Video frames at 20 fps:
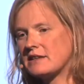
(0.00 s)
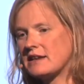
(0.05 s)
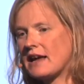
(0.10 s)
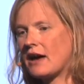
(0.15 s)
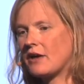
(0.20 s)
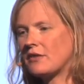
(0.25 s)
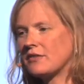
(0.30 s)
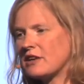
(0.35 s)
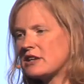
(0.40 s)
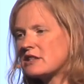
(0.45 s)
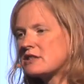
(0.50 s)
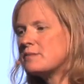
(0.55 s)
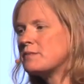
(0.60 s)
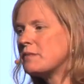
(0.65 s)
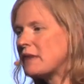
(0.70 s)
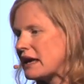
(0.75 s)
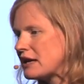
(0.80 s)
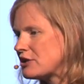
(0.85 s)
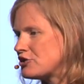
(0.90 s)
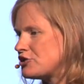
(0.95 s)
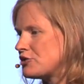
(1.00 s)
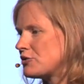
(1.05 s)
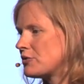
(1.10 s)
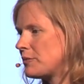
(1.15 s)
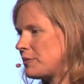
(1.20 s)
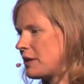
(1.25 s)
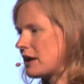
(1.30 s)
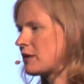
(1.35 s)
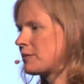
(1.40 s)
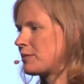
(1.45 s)
down, that it's made you a
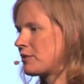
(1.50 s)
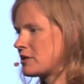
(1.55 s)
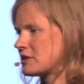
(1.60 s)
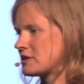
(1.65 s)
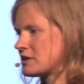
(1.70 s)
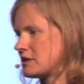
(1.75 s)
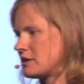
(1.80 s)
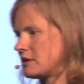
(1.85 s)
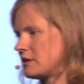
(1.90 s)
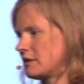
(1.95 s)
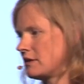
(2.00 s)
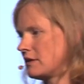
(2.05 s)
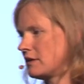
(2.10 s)
better person?